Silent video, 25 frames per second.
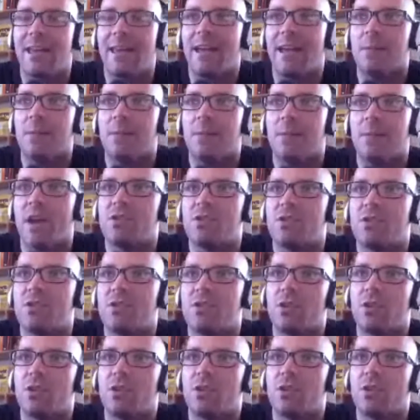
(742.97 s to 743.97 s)
And I
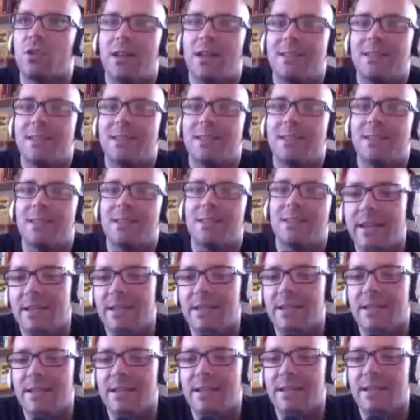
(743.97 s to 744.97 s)
started to realize that the
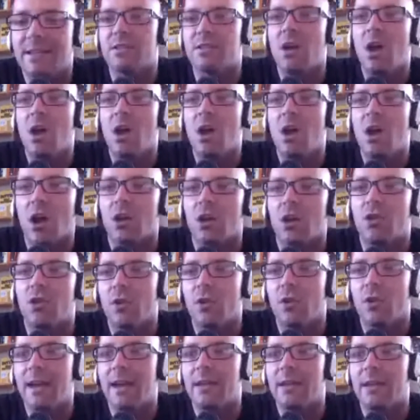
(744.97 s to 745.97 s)
ideas are
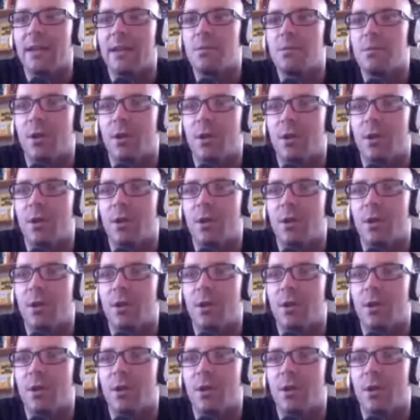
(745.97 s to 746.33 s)
great,